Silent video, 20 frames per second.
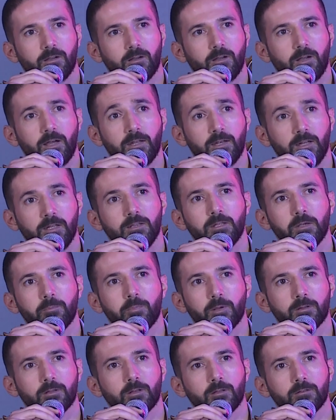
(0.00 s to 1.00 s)
an
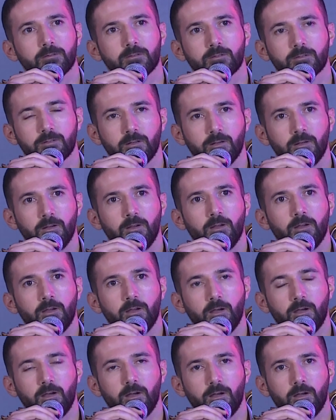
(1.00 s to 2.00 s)
independent
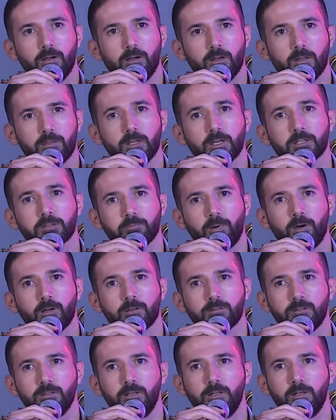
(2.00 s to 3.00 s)

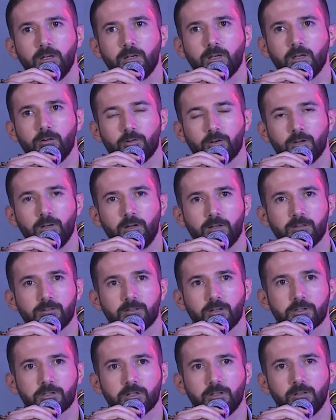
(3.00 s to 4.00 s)
third-party
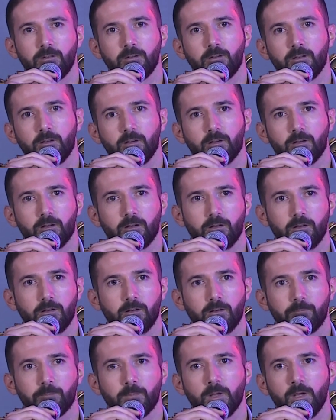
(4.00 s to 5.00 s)
organization.
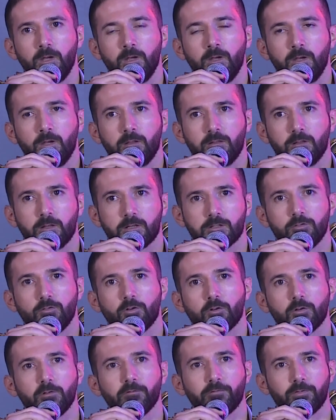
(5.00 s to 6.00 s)
There is
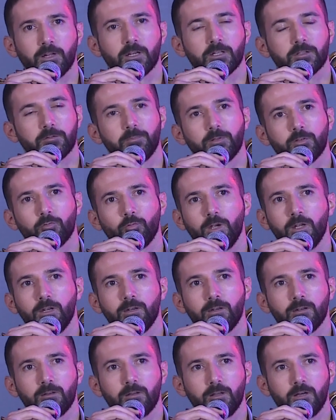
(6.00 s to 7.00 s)
no conflict
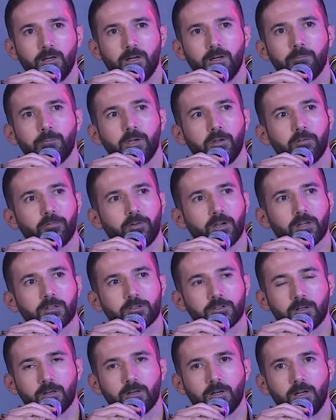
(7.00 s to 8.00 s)
between the
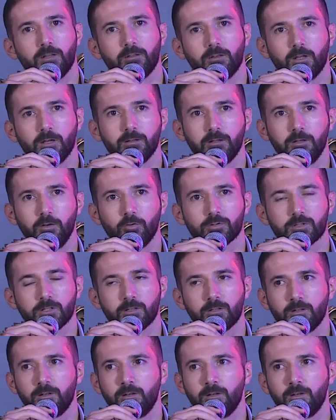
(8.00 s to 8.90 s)
manufacturer and the end user.